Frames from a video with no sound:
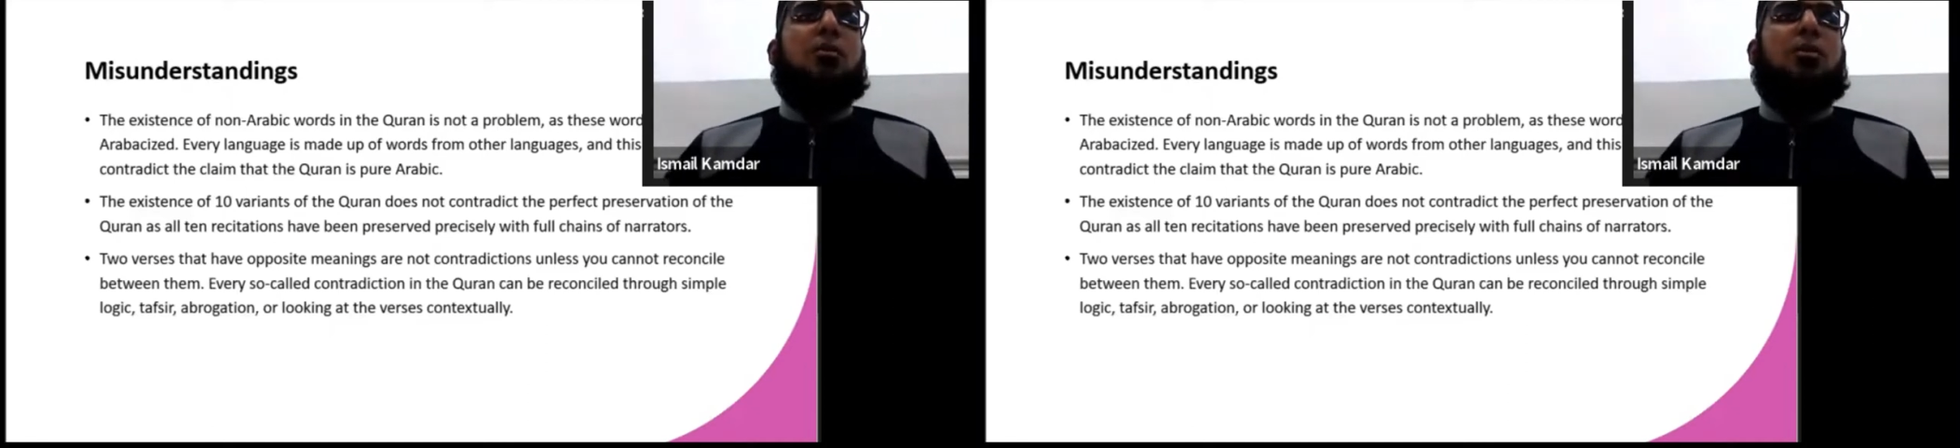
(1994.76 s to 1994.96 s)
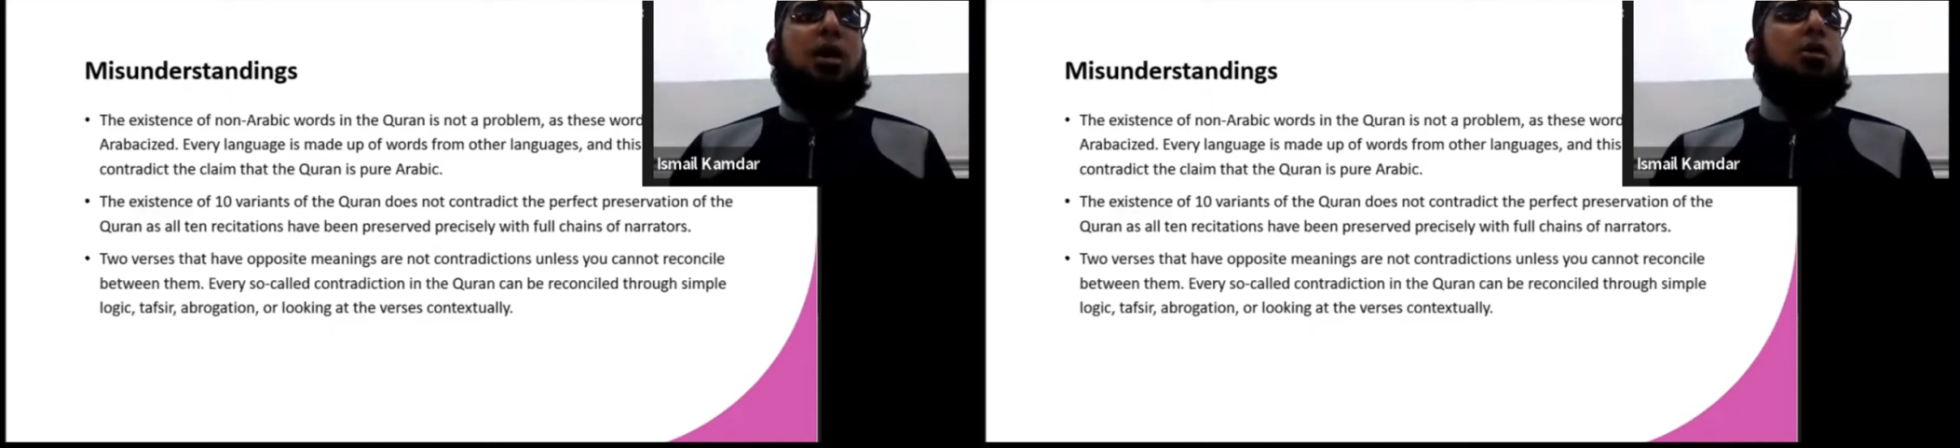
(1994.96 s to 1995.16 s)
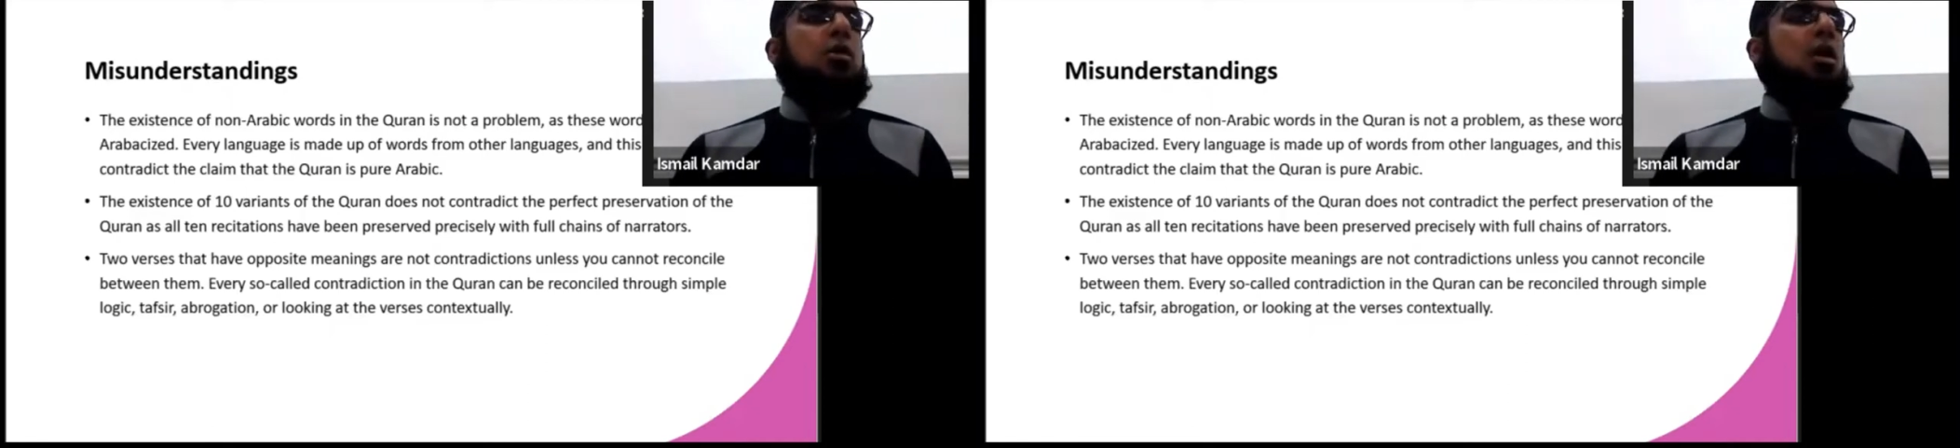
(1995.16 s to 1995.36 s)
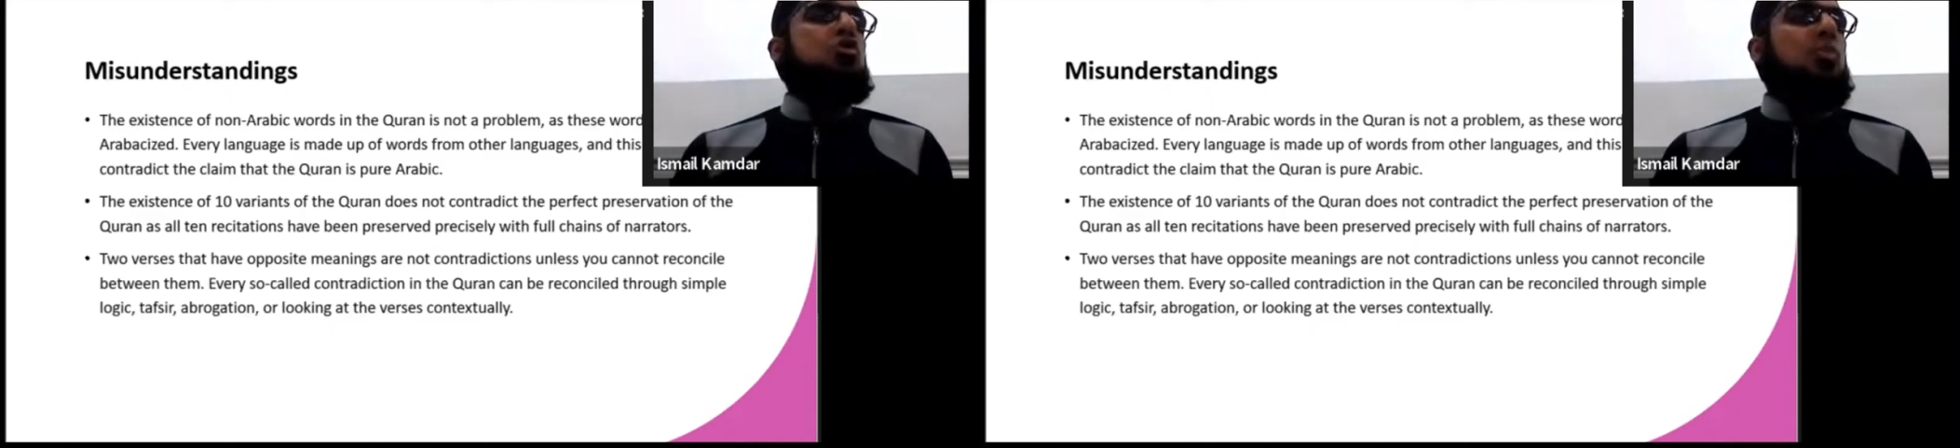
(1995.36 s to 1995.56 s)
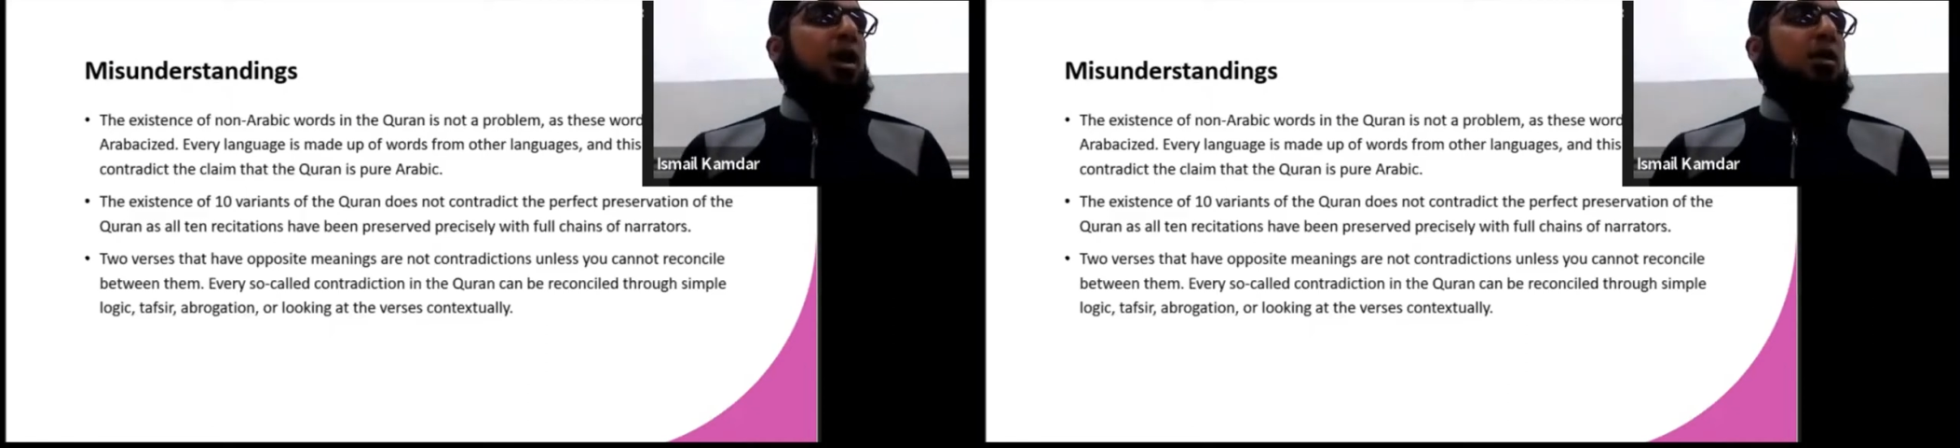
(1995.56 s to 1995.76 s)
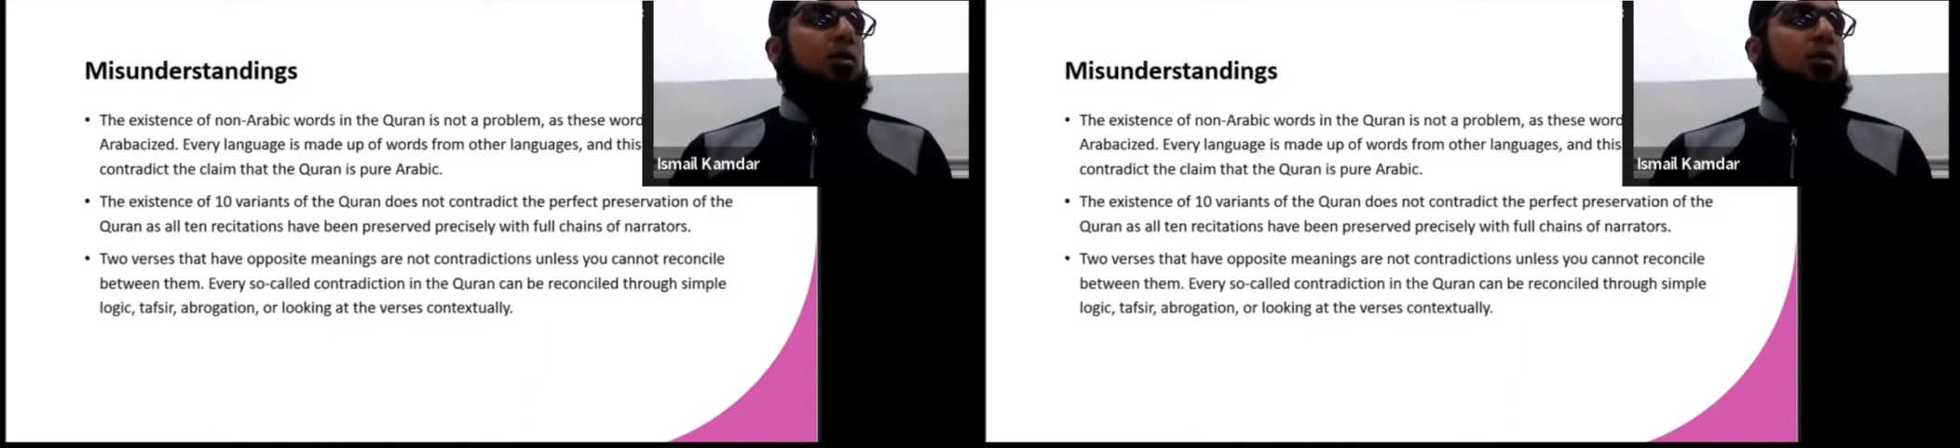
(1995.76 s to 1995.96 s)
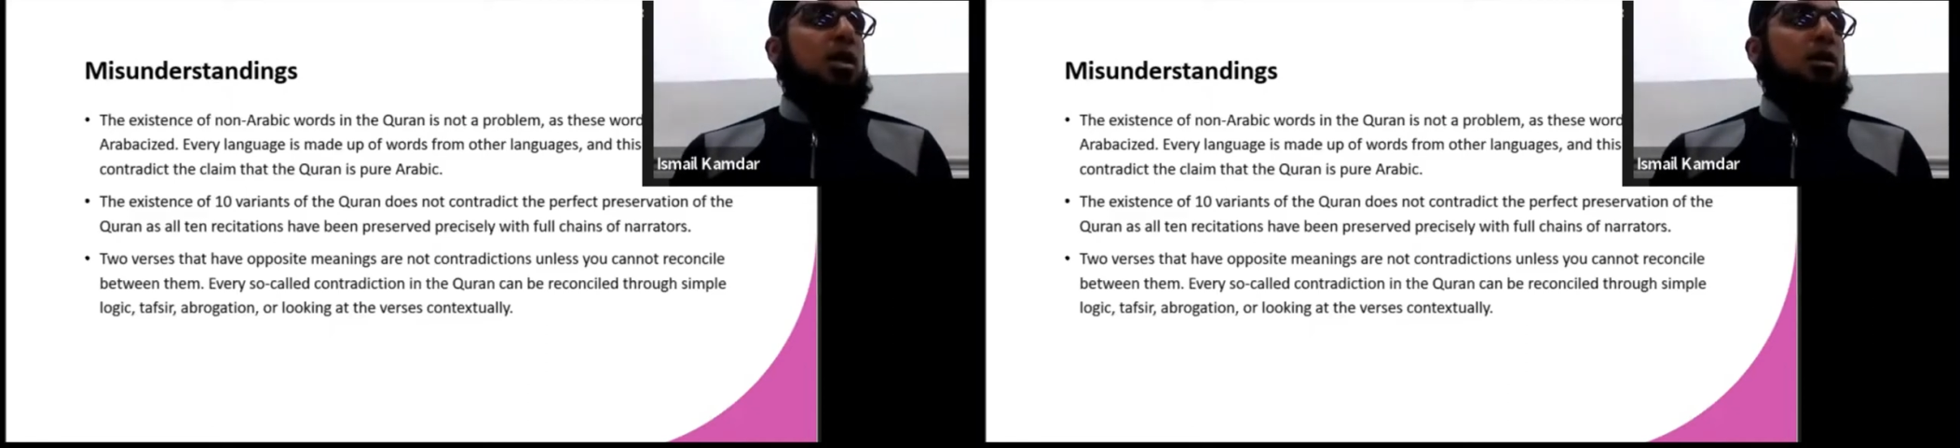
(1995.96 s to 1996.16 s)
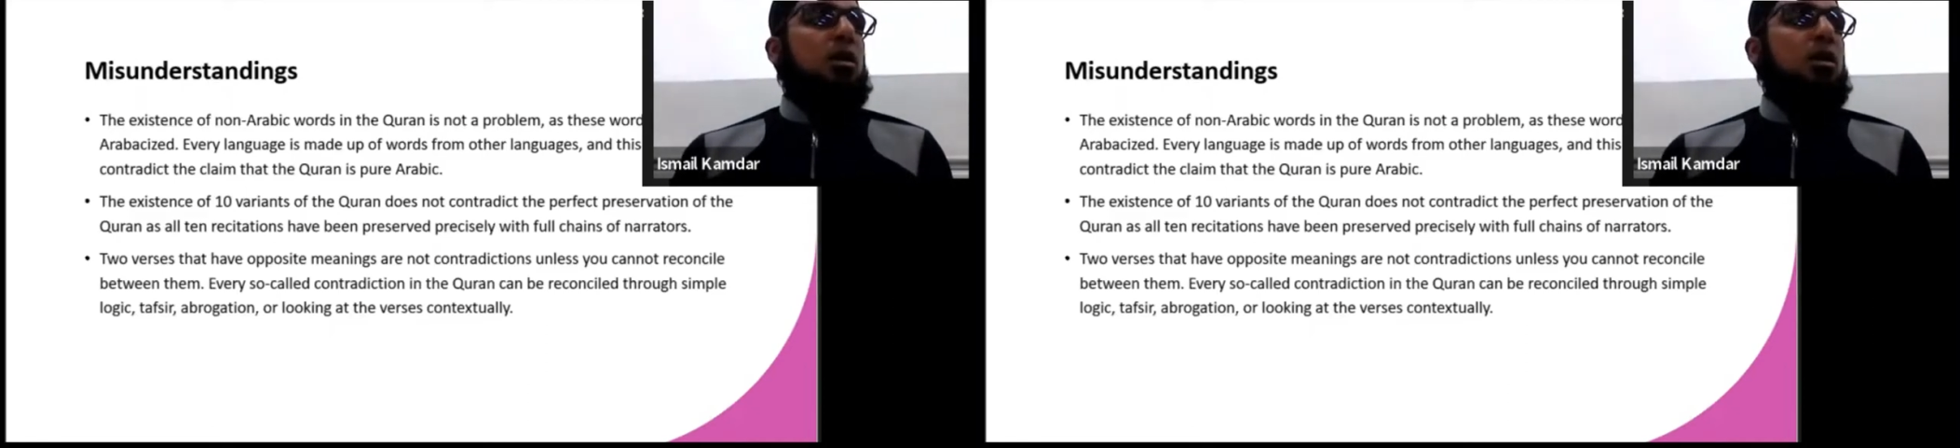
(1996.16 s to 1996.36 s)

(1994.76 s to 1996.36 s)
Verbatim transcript: by Allah subhanahu wa ta'ala.